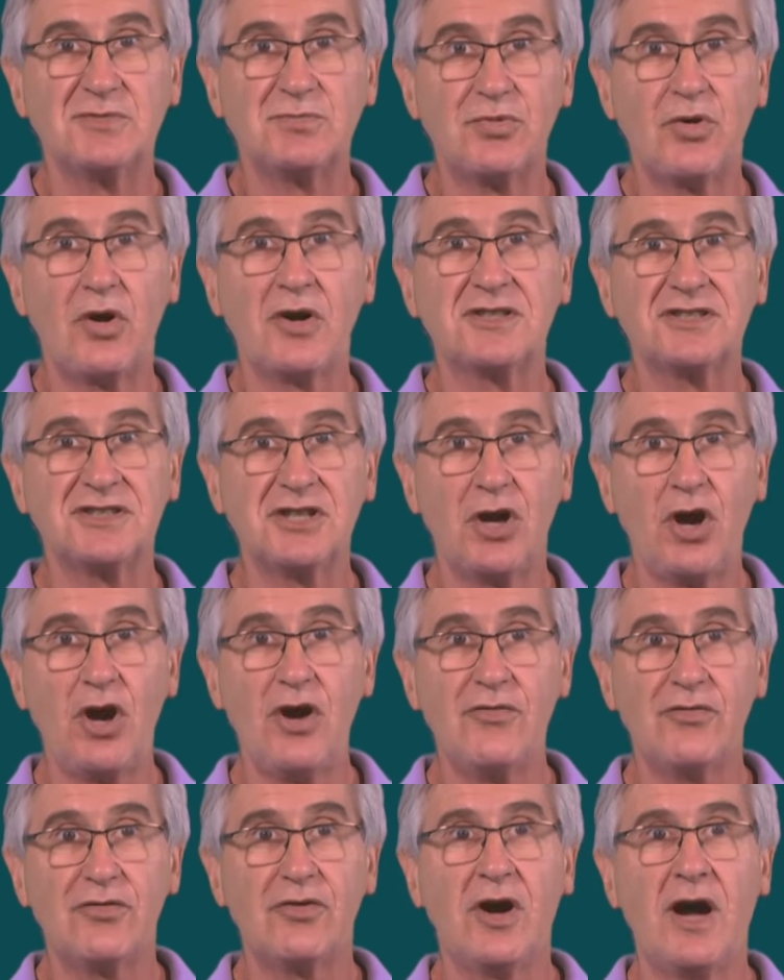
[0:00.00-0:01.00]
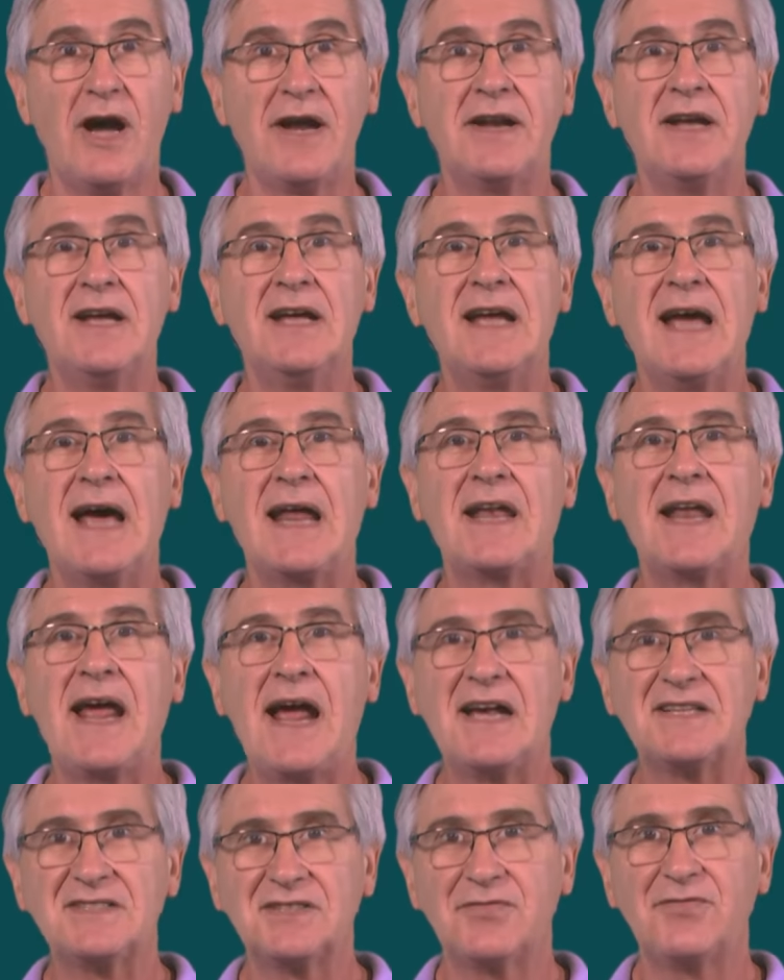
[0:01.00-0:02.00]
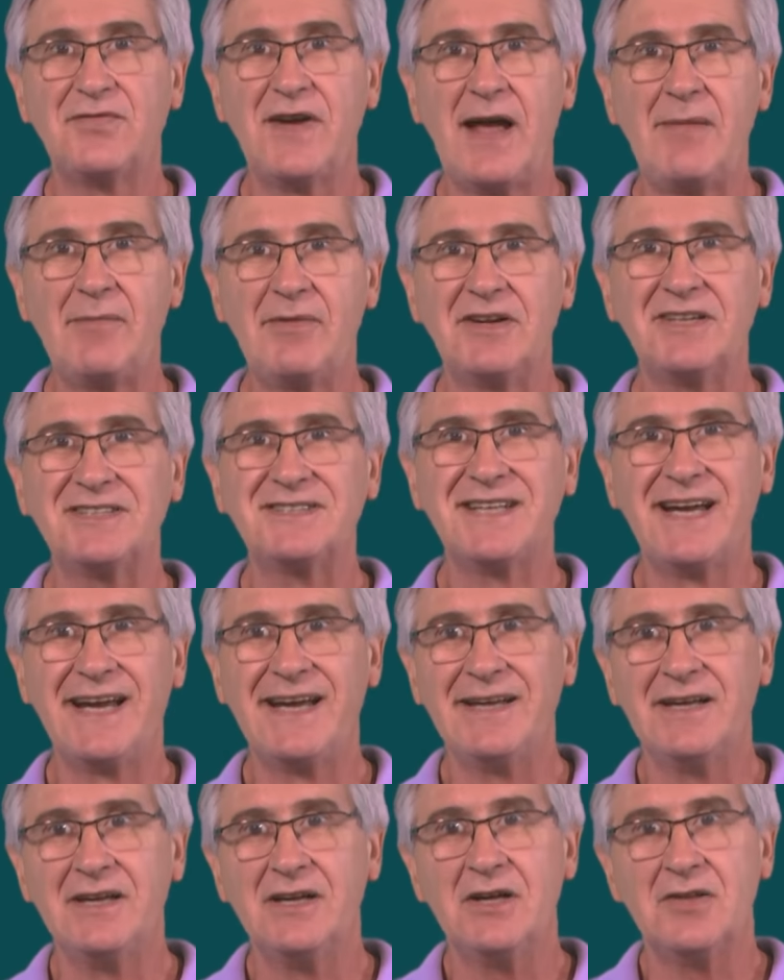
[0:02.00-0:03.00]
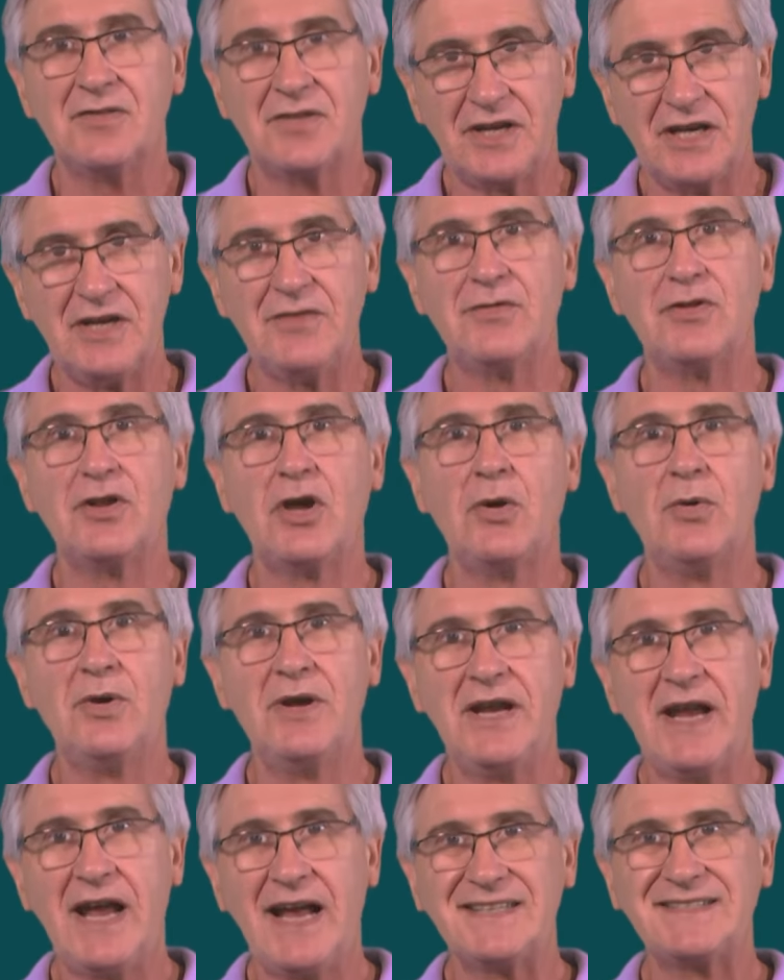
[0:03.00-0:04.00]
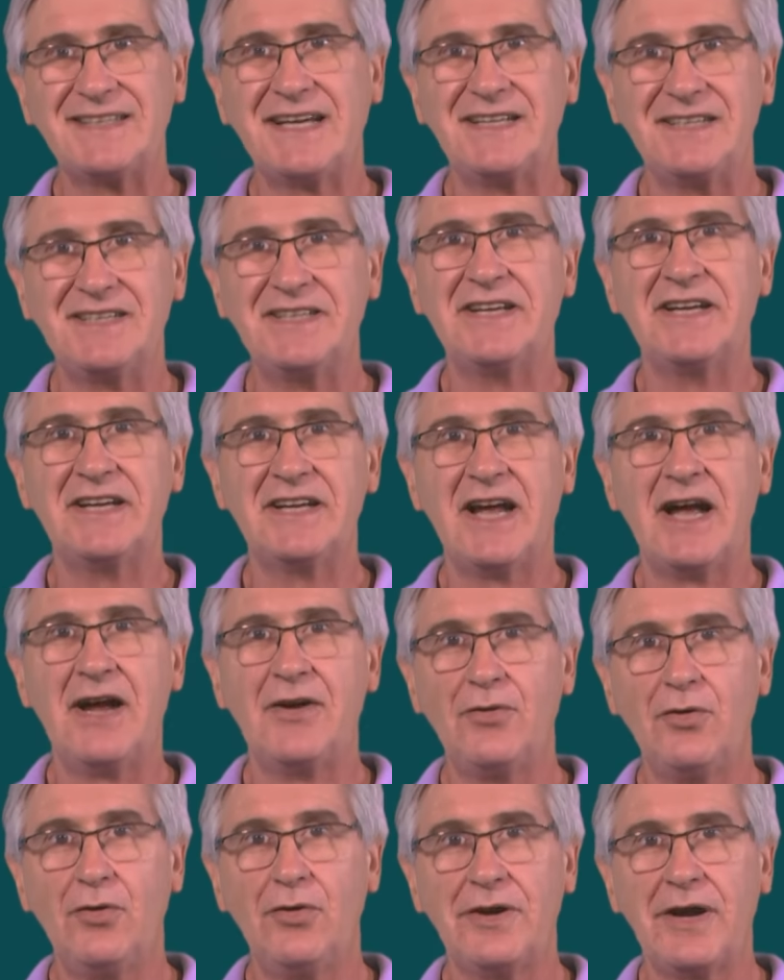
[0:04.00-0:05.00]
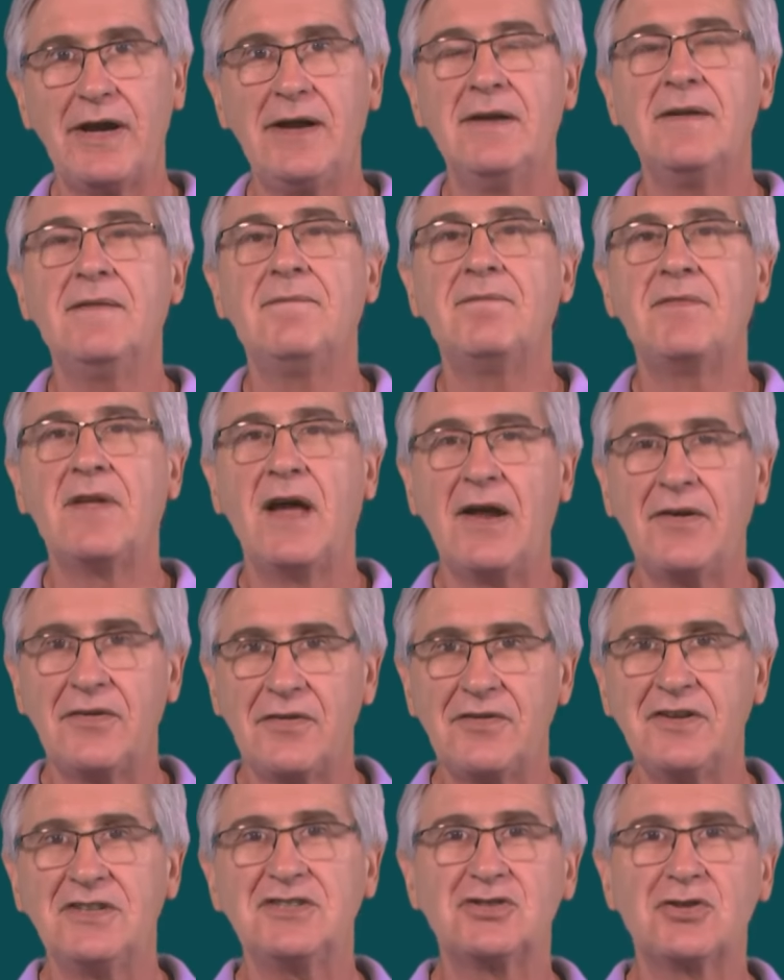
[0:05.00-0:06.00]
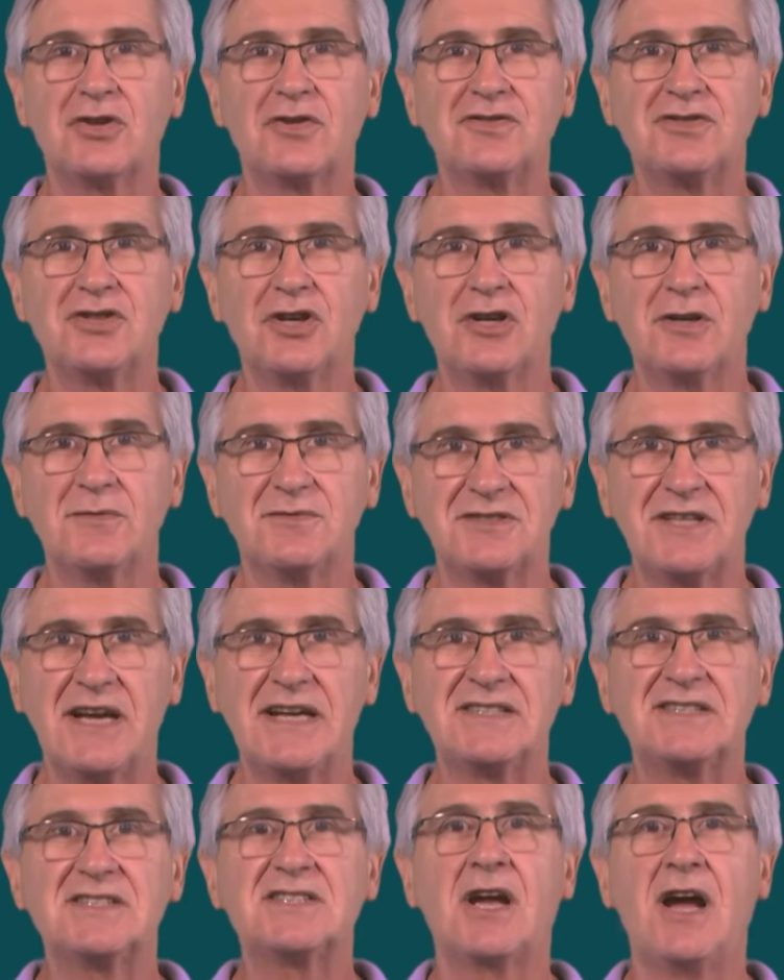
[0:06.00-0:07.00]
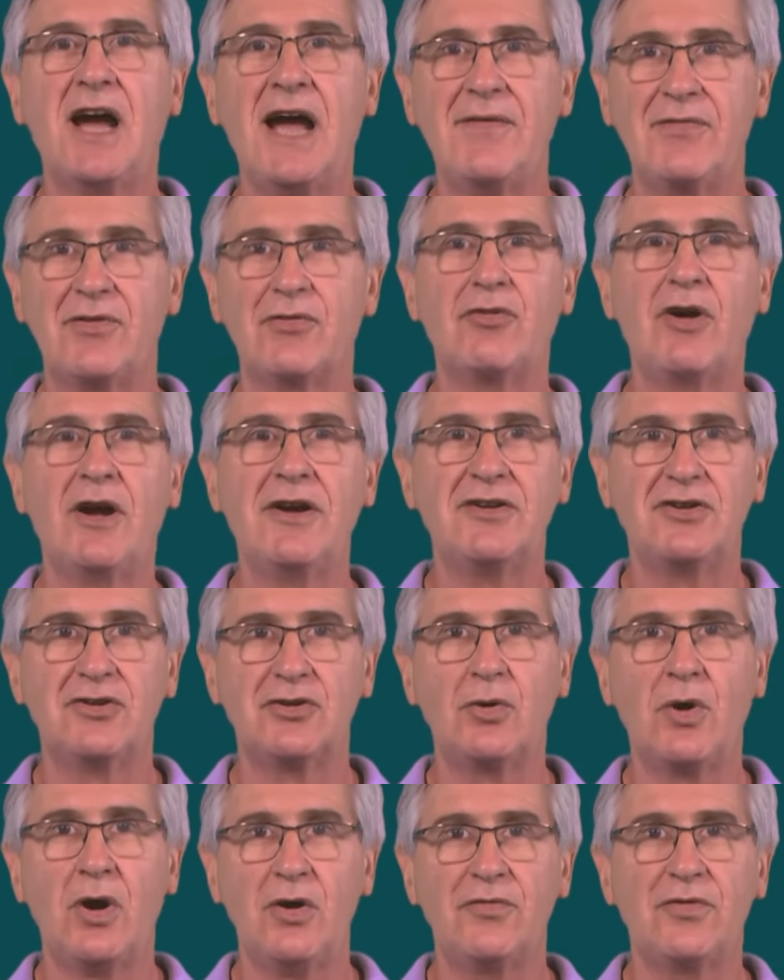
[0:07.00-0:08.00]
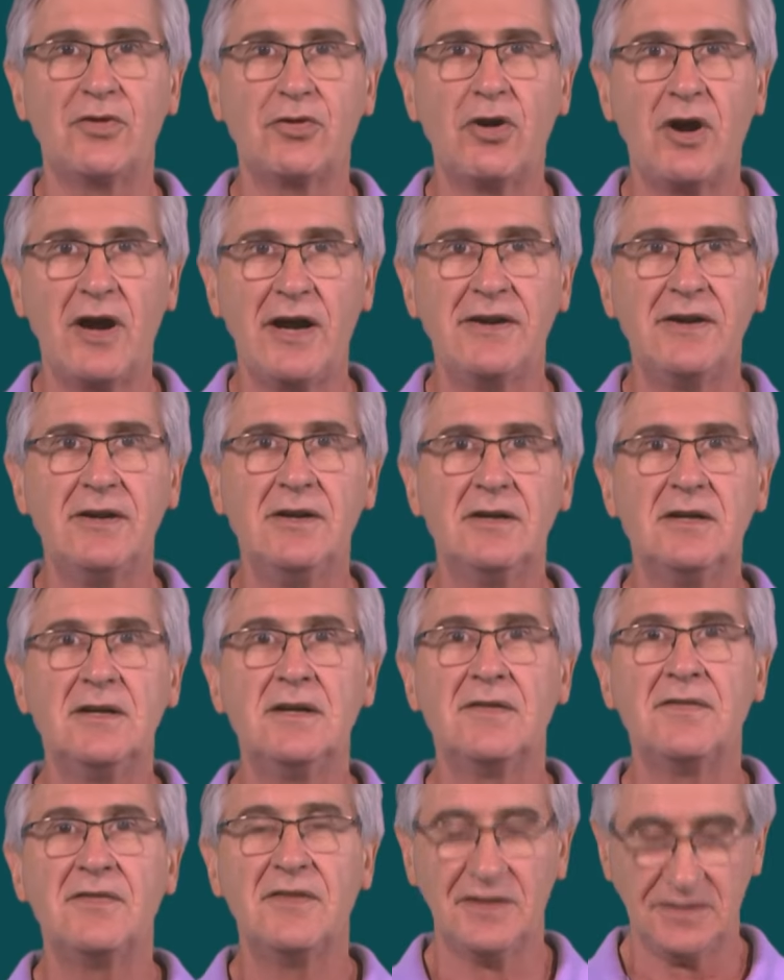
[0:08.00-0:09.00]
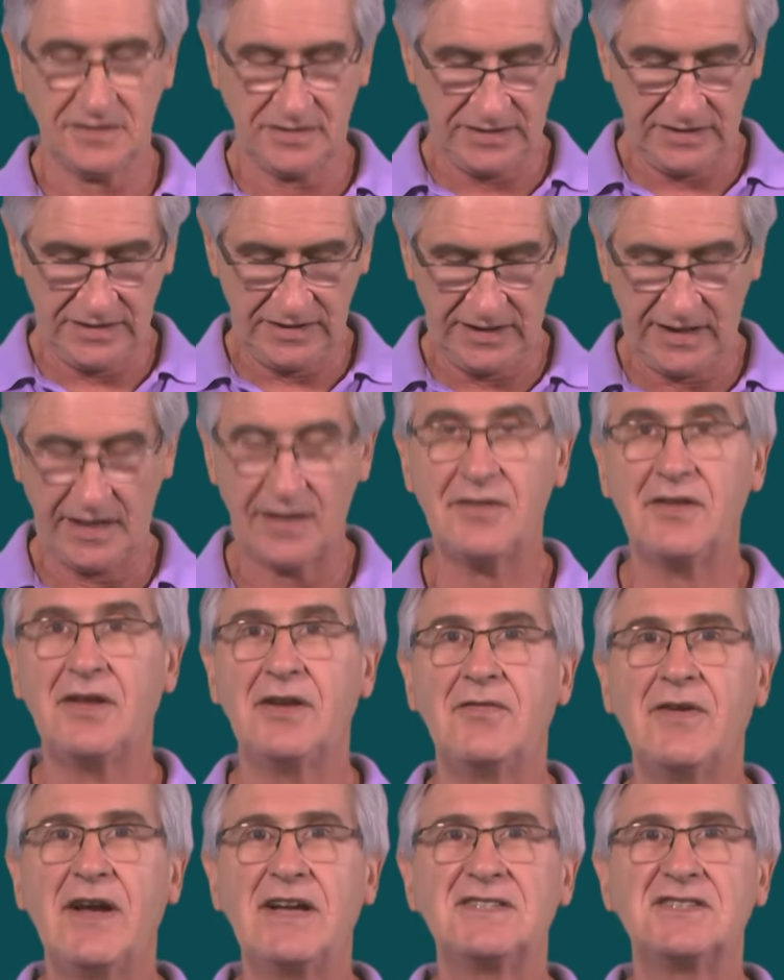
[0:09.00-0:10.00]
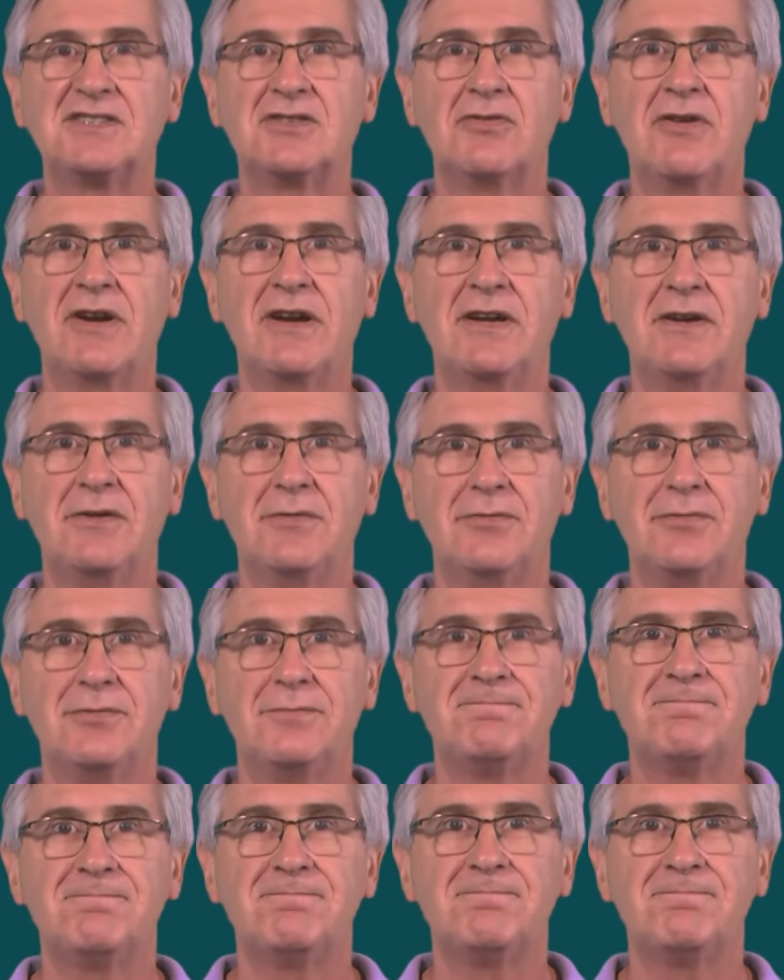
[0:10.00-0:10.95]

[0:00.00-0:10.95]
proxy override allows the family to say that even though he has a DNR order, under these sort of circumstances, I have the right to override the advanced directive.